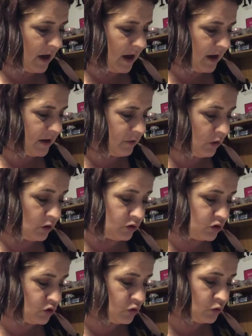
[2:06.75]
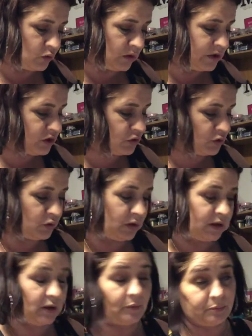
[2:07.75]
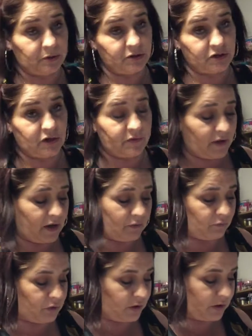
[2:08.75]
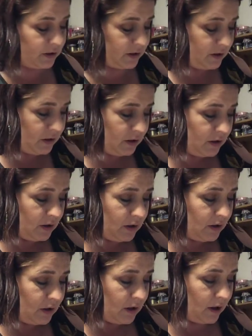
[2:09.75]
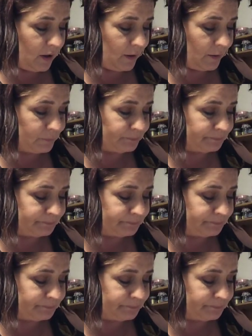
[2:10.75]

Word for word: I truly, truly appreciate that, really. Um,